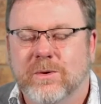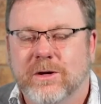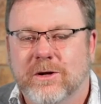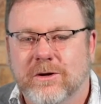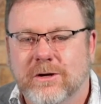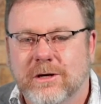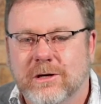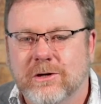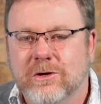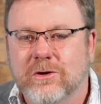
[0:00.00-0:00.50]
We've
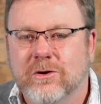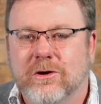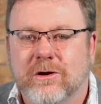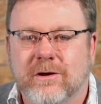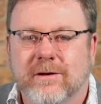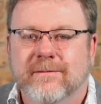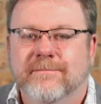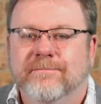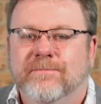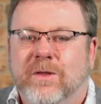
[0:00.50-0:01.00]
got to look
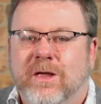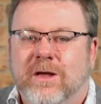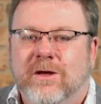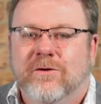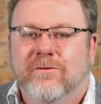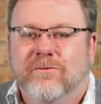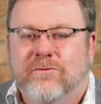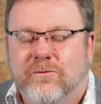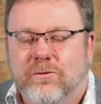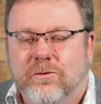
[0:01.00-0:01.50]

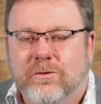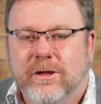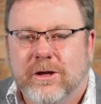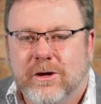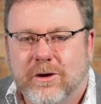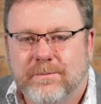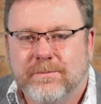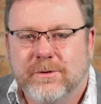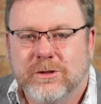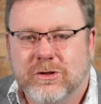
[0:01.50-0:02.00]
for
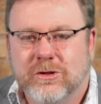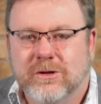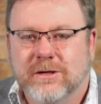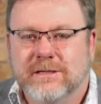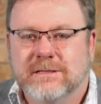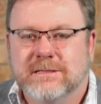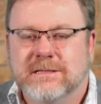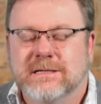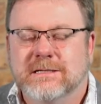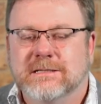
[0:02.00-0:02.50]
the
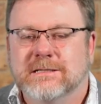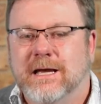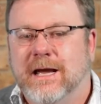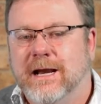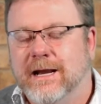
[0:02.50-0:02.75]
opportunities.